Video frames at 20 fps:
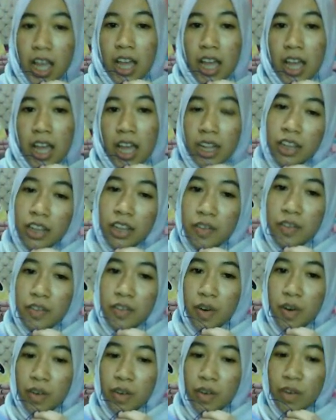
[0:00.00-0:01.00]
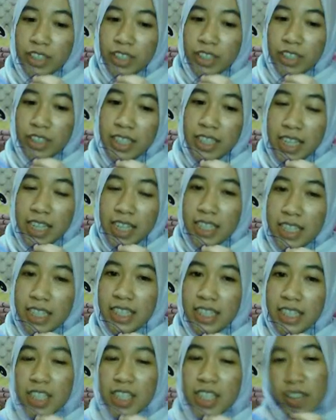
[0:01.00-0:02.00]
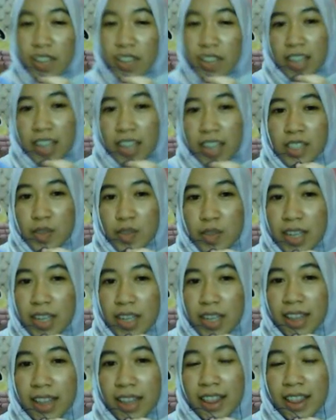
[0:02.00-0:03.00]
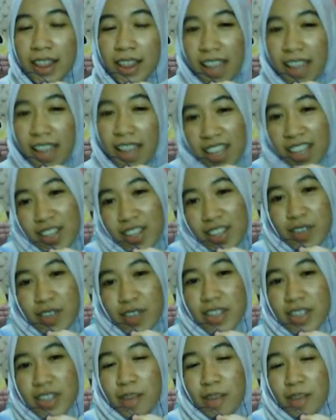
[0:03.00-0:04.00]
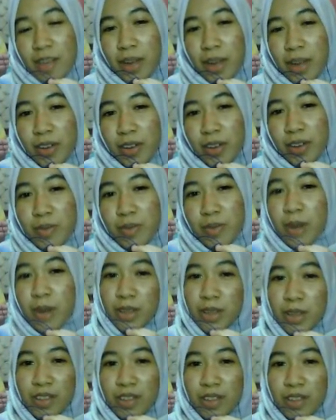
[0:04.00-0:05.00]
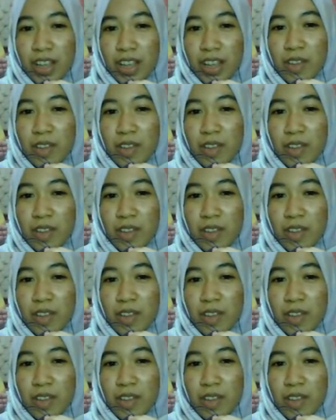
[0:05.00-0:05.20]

Thank you for watching this. See you next week. Thank you. Wassalamualaikum warahmatullahi